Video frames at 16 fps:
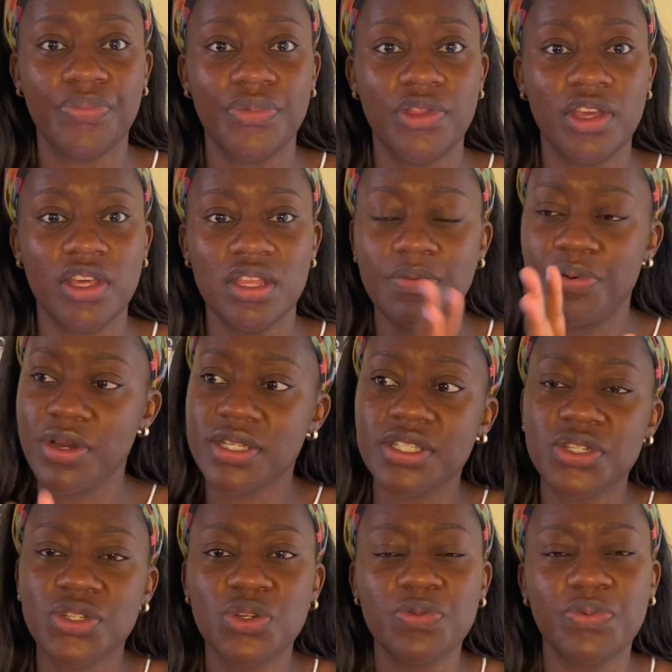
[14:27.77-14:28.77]
They're the
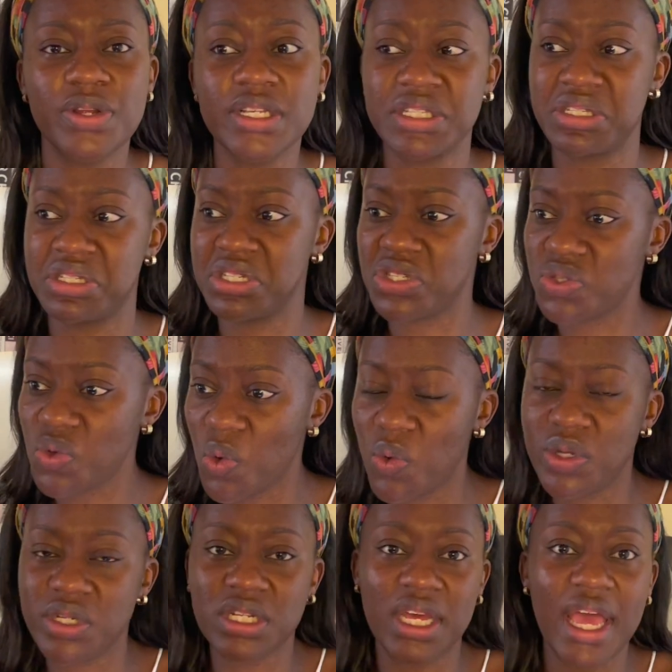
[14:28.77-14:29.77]
person who brings
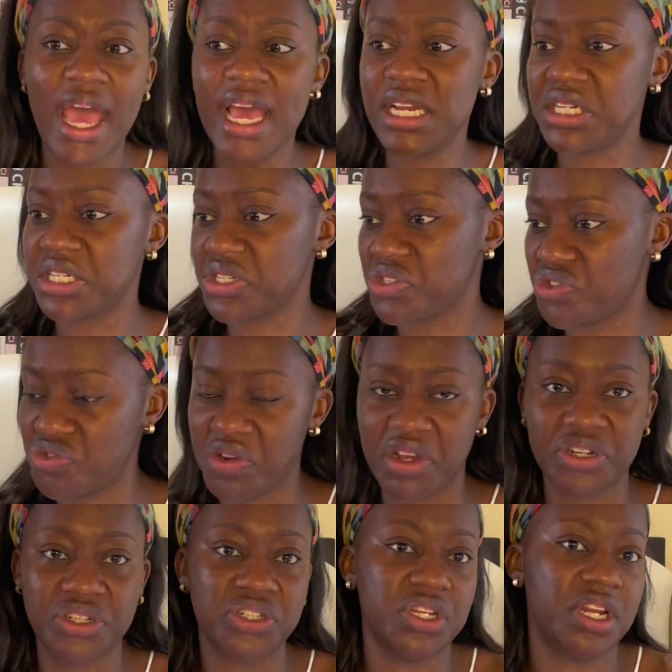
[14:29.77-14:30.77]
disorder and
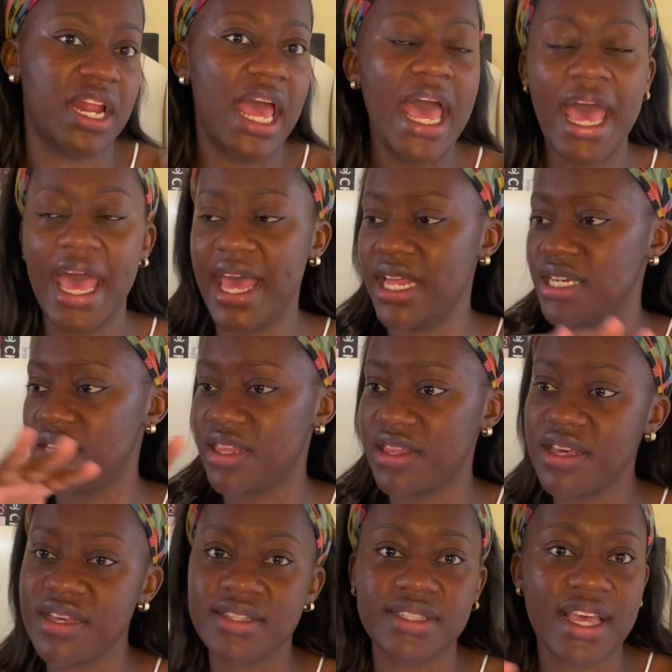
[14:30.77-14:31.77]
destruction and
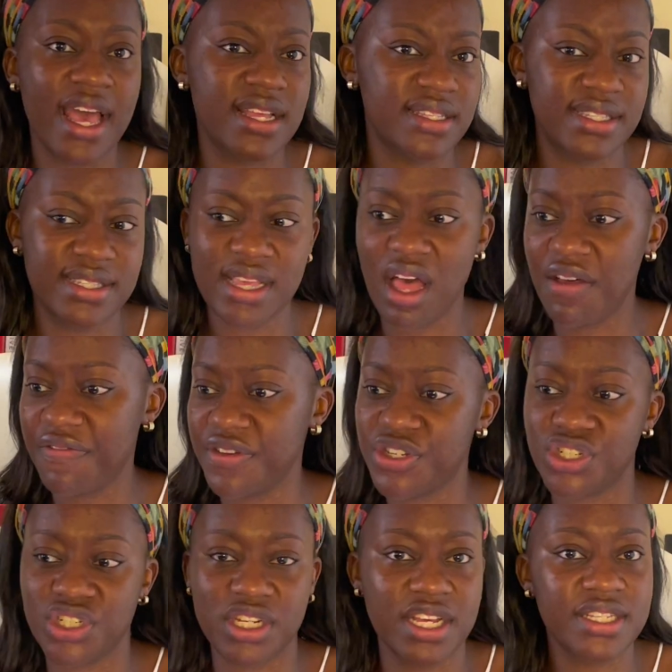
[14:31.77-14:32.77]
this and
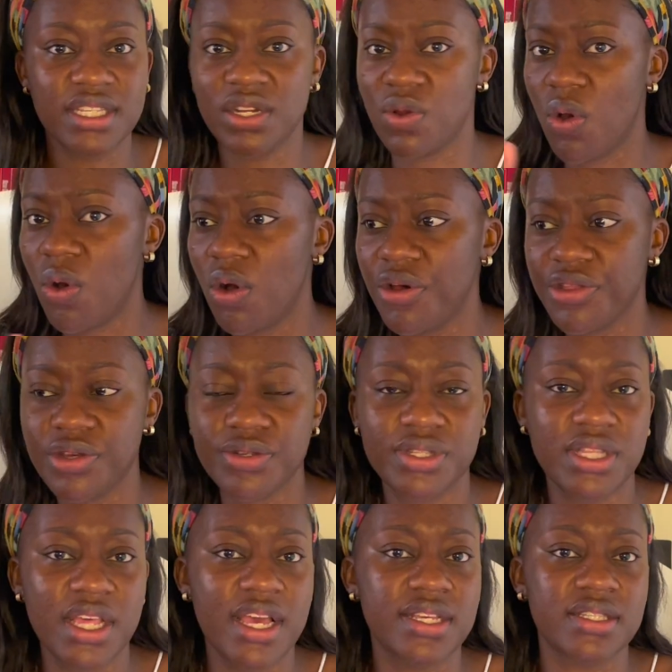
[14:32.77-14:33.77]
selfishness and all those
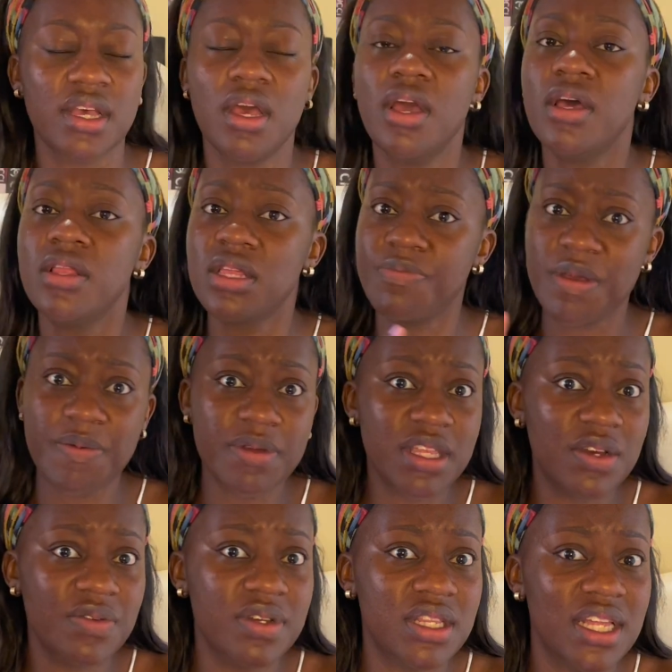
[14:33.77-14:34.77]
things. The people
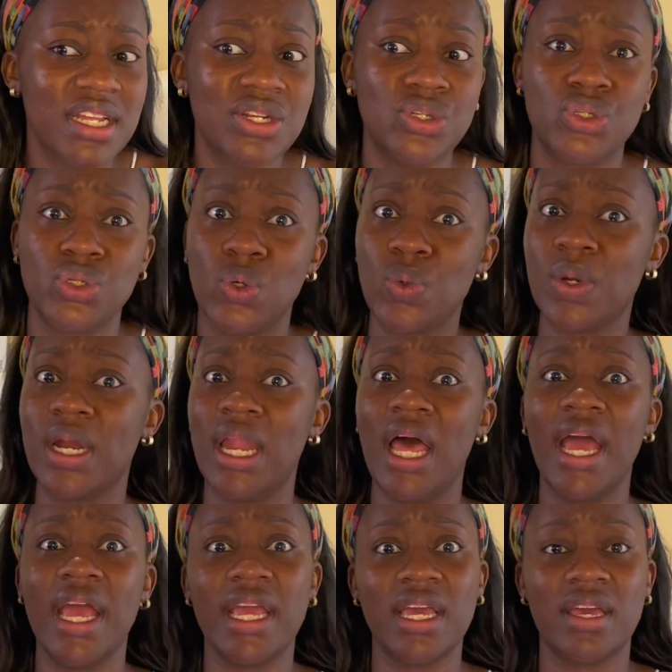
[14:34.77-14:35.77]
that we then don't
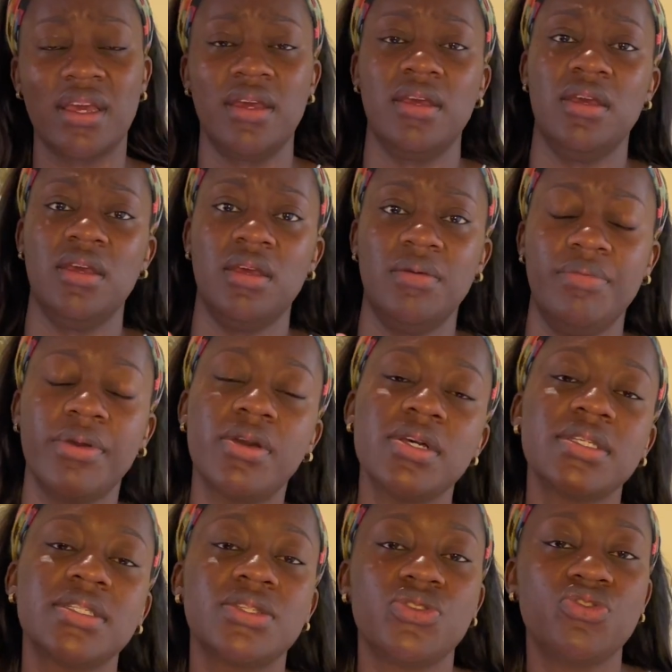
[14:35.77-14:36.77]
like
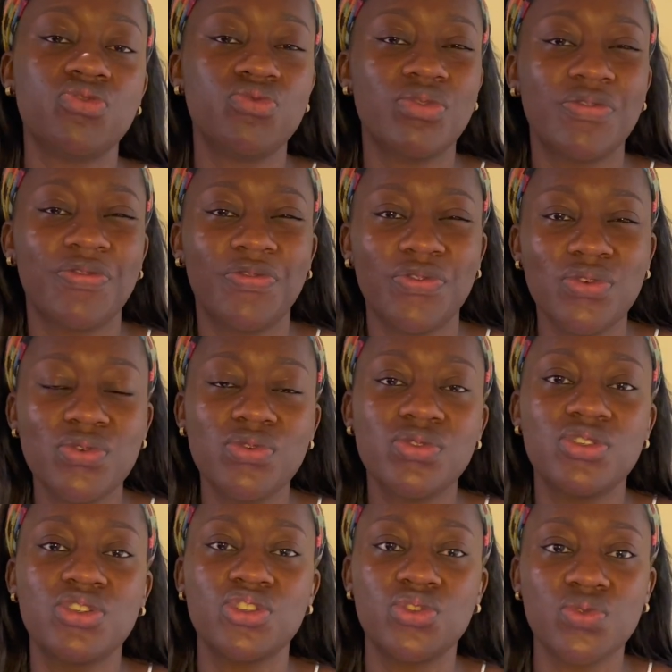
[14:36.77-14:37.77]
because you
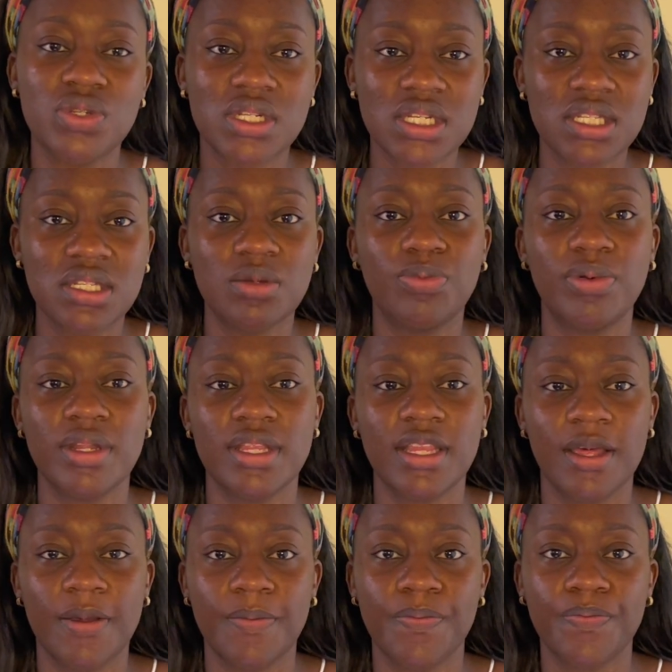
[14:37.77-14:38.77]
refused to discipline
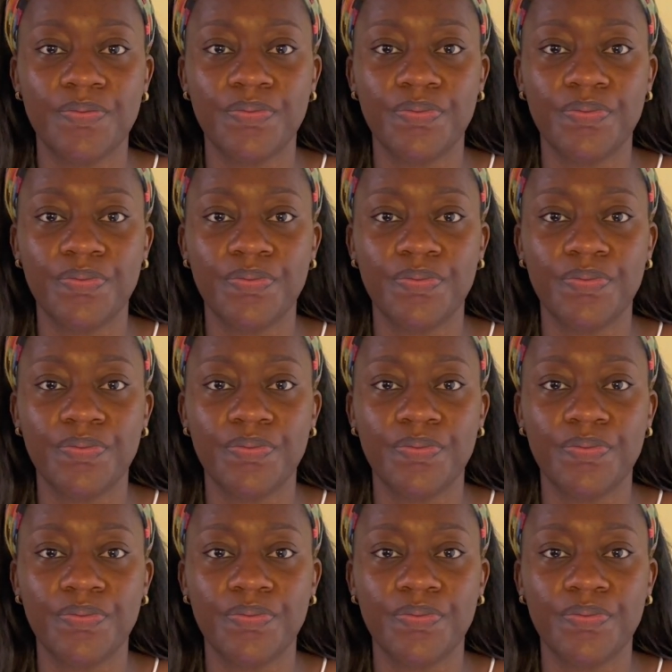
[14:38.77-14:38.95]
them.